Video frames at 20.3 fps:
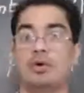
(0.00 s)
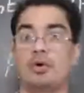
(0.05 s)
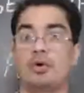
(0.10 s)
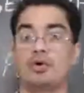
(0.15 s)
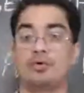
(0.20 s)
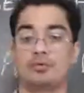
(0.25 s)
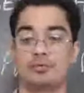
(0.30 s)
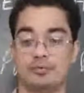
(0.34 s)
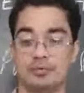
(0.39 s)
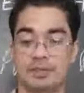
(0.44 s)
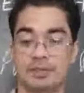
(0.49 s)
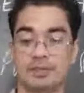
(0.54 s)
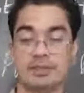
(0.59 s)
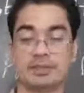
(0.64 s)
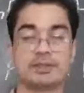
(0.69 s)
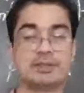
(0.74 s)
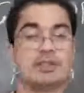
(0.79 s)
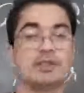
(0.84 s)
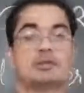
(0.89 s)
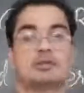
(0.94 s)
Or we
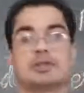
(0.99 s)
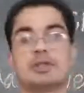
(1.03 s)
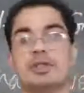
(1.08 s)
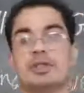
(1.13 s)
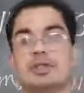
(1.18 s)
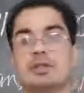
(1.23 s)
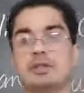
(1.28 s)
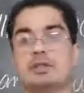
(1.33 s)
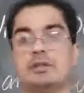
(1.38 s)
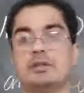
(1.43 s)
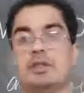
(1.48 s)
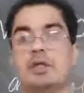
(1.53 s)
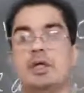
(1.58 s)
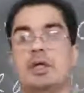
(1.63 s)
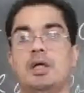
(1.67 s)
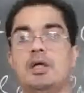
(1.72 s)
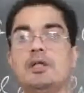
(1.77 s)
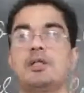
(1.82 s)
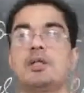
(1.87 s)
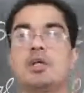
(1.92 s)
just now said
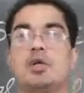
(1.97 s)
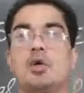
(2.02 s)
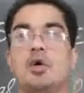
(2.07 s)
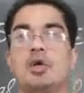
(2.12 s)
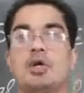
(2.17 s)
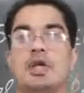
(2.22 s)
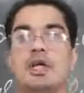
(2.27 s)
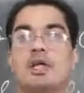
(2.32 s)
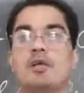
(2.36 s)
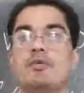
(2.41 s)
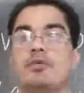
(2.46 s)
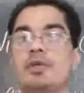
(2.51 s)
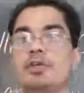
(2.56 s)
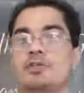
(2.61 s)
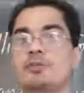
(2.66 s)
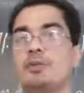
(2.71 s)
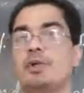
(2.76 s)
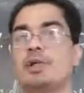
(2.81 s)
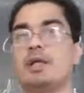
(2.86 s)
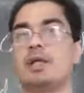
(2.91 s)
the rock in
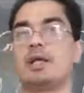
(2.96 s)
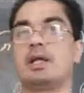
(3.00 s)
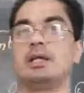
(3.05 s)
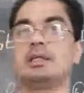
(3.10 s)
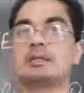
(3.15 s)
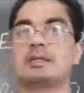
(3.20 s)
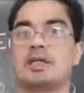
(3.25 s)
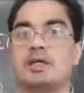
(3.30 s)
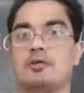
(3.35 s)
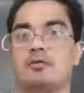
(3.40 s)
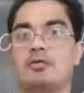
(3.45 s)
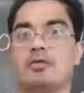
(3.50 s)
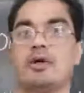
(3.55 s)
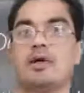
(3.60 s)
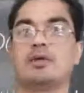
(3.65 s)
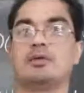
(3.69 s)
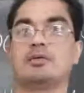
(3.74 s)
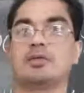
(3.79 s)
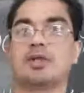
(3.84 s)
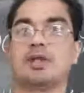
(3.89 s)
which minerals are
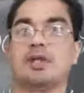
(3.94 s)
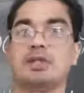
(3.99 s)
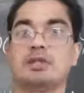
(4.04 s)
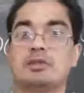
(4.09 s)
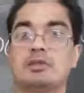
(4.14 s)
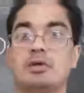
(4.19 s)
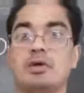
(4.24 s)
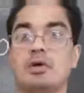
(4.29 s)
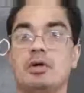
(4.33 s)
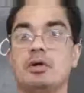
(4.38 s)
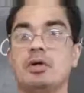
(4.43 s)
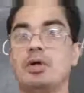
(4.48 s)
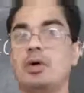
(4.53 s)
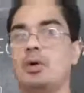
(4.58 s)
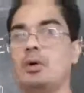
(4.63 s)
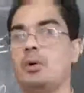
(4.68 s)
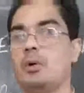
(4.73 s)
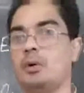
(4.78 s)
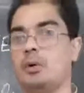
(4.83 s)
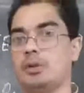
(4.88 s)
found is
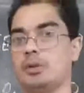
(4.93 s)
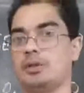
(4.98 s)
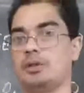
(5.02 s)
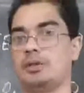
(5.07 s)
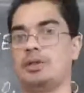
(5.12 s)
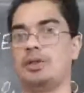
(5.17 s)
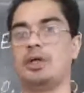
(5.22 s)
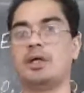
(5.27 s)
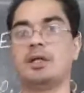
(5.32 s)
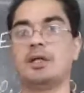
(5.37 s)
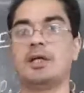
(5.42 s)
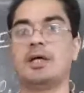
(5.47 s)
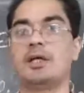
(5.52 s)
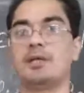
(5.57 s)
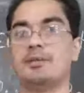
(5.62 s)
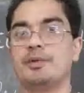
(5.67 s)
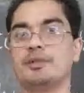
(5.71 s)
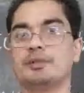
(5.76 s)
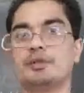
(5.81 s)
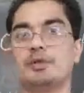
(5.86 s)
called ore.
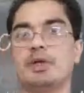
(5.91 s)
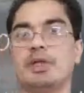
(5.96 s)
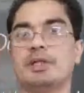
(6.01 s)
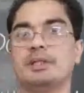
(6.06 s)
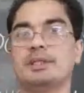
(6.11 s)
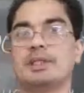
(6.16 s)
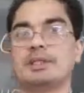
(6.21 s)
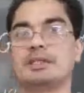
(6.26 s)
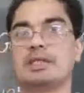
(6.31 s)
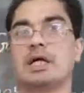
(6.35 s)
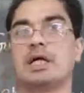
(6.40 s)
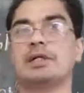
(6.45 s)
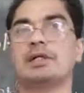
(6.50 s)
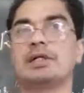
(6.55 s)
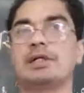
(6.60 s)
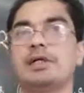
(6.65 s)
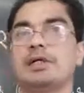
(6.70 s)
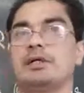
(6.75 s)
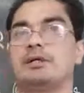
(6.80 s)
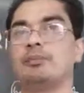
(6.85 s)
That means only just
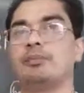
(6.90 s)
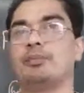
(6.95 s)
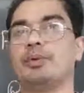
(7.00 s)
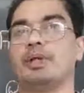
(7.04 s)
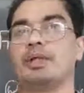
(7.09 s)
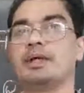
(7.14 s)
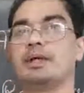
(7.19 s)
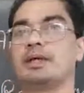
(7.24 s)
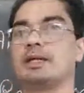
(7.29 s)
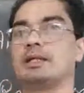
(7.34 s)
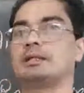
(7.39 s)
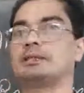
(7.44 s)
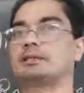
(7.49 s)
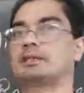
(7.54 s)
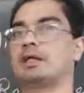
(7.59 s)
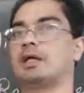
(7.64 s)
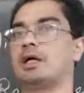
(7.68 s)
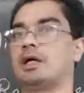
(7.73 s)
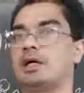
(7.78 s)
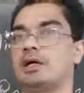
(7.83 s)
100
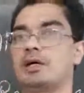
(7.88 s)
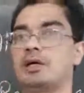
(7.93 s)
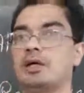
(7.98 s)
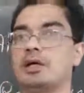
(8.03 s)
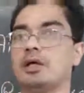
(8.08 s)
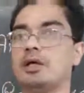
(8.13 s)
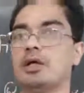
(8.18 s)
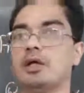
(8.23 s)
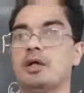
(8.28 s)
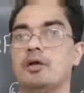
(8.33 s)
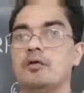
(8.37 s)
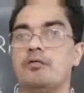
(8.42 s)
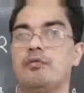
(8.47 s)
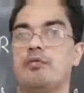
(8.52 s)
minerals are